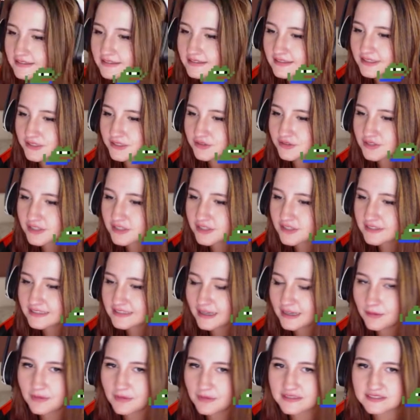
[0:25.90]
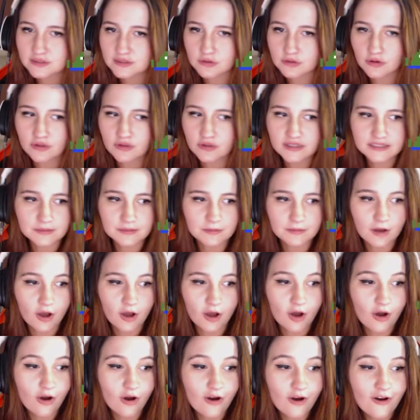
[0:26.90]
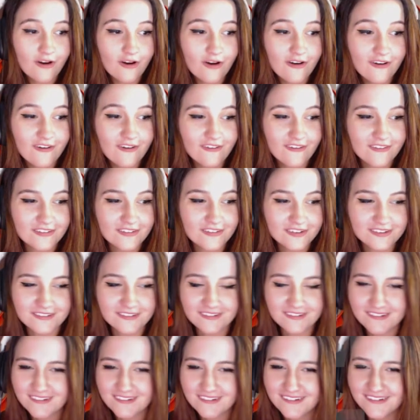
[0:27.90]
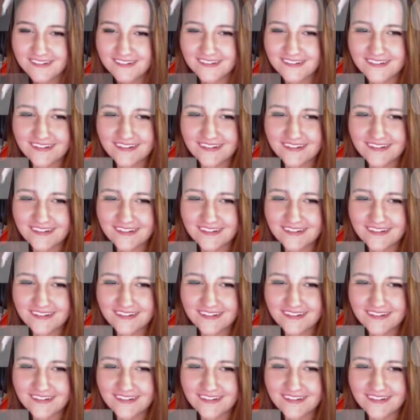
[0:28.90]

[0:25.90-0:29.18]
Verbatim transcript: You turn it down by scrolling them. Oh, cool.